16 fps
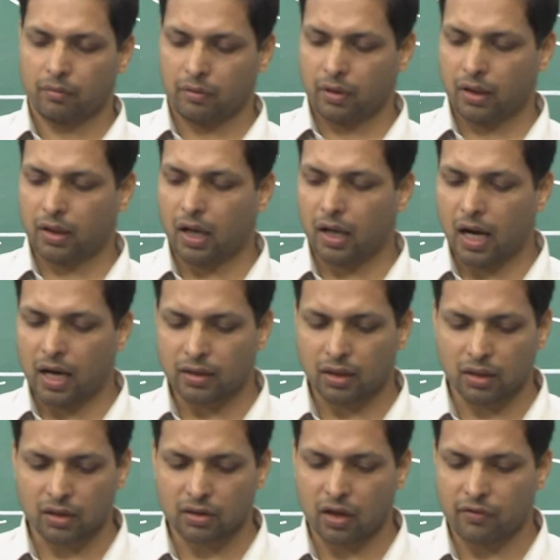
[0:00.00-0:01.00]
The larger
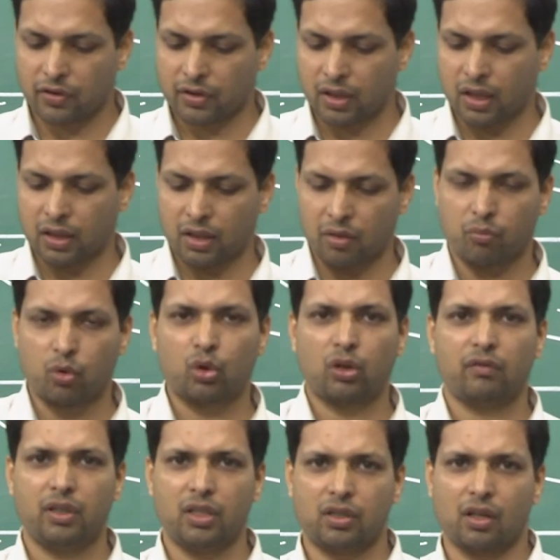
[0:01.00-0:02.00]
the surface energy, both of
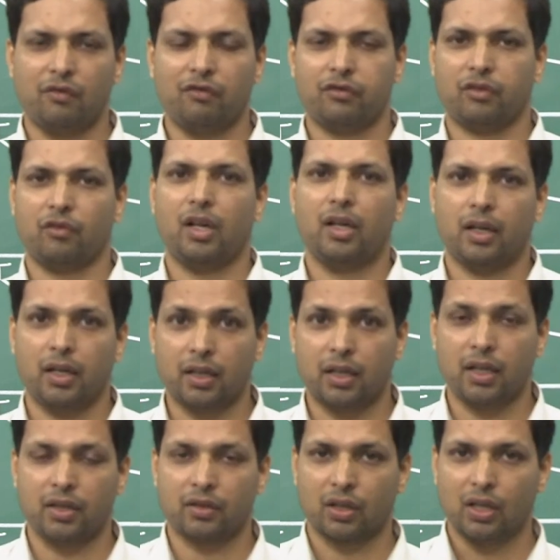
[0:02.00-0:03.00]
these terms will
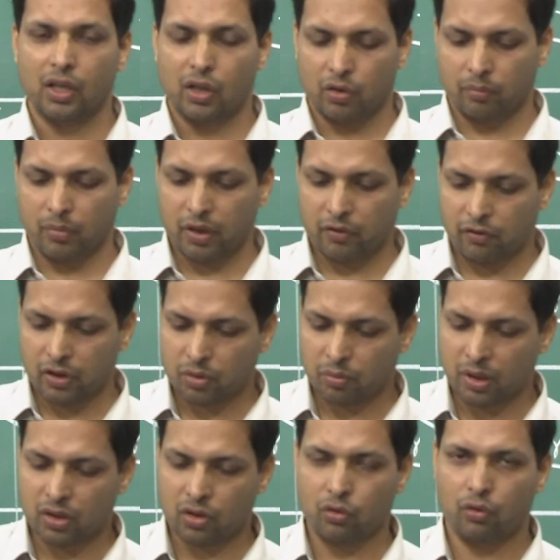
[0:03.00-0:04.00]
increase, which
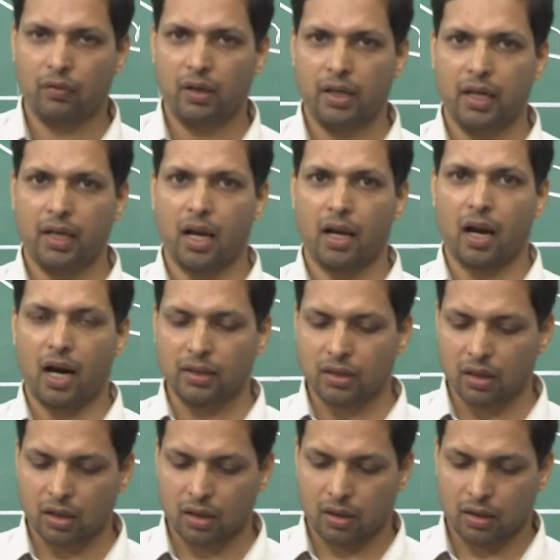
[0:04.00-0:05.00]
means you will need a
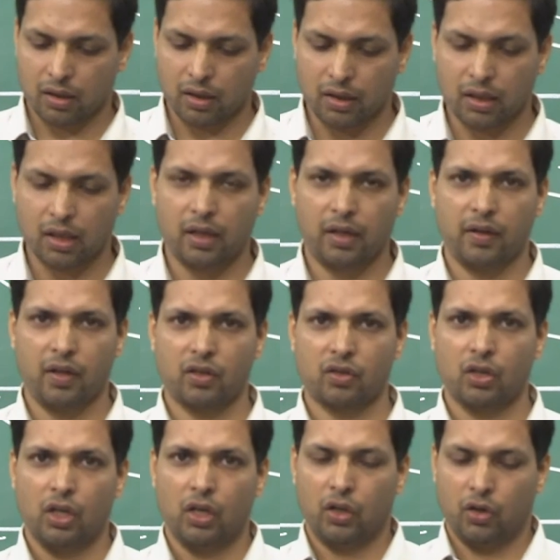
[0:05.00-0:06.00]
larger critical radius,
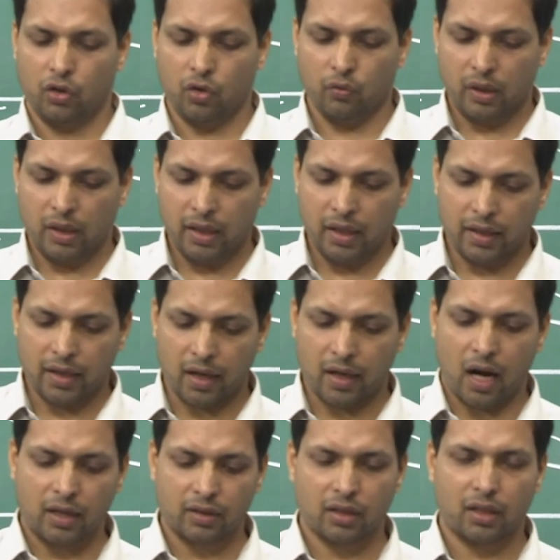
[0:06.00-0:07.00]
you will need a
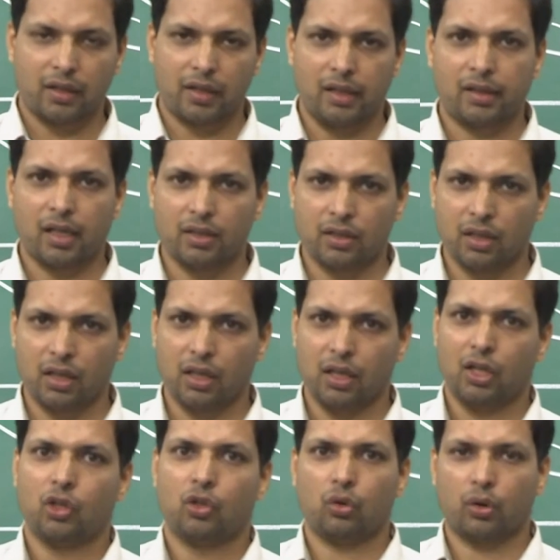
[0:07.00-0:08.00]
larger delta G
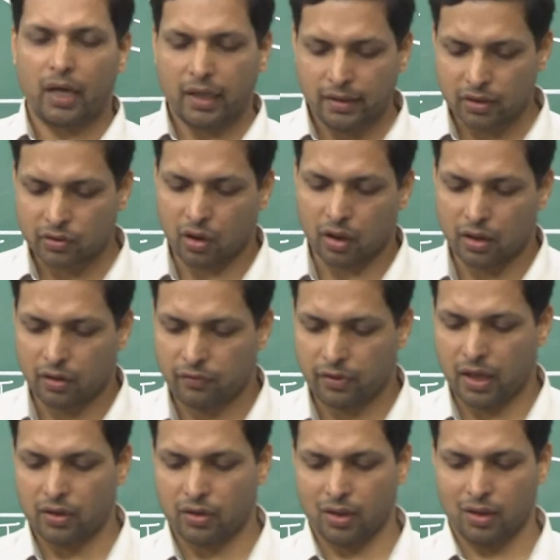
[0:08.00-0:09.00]
to get the
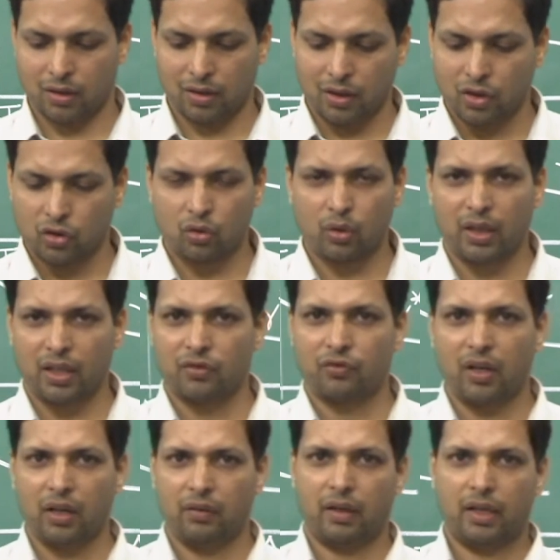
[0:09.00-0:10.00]
solidification. So, it is
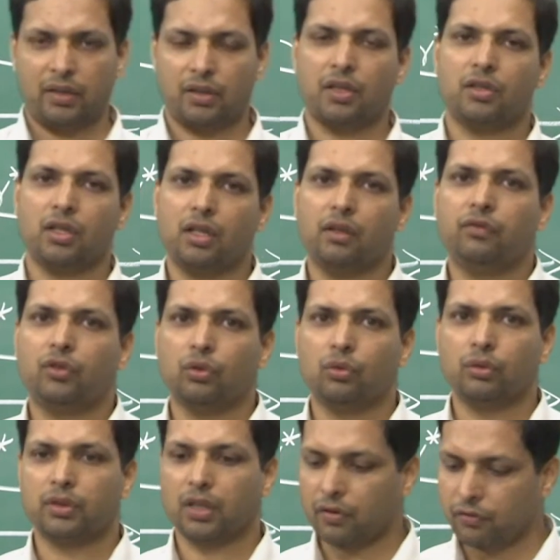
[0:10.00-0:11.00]
very sensitive to
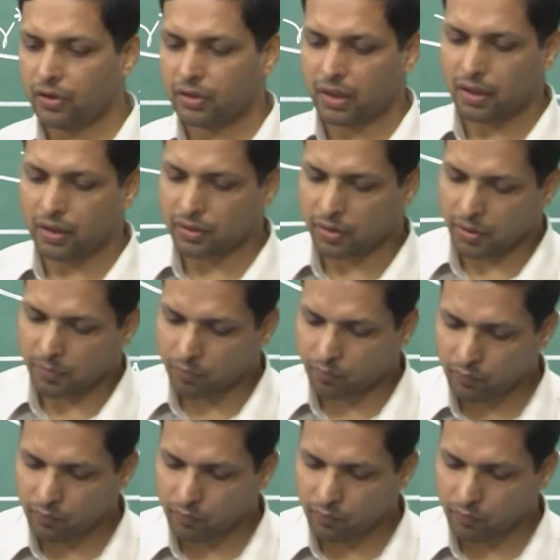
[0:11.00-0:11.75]
surface energy.